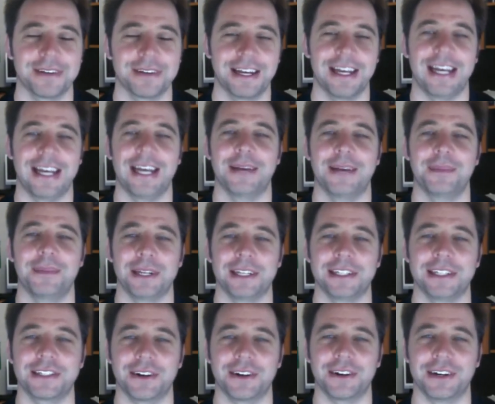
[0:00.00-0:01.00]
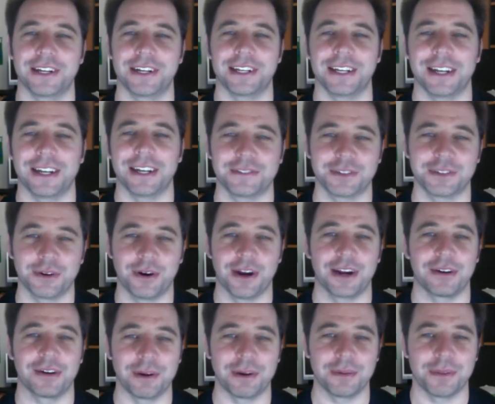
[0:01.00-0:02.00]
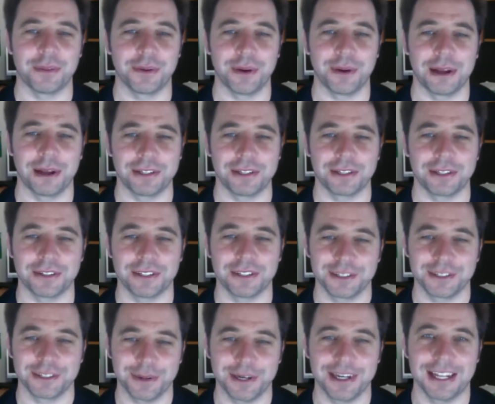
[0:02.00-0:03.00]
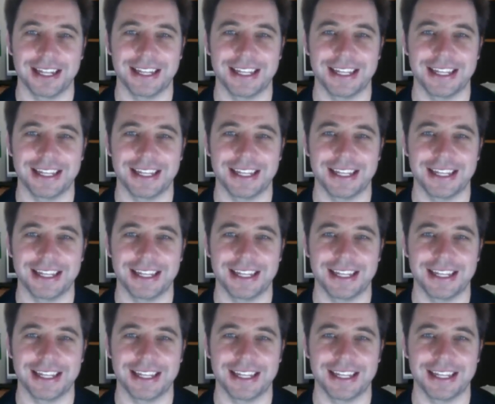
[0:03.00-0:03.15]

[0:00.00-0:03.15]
and exciting enough. So I agree with you, Alice, on this one.